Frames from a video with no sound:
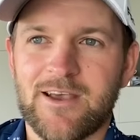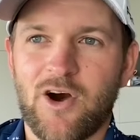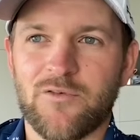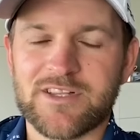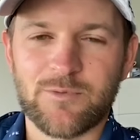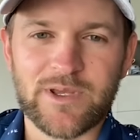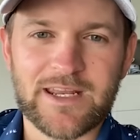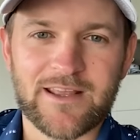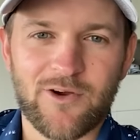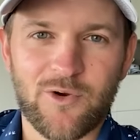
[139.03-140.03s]
obviously,
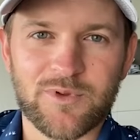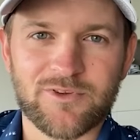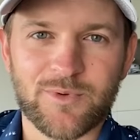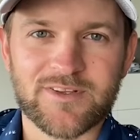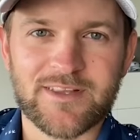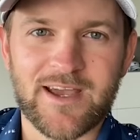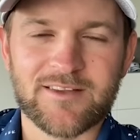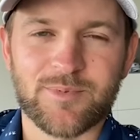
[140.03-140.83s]
winning at home is always nice,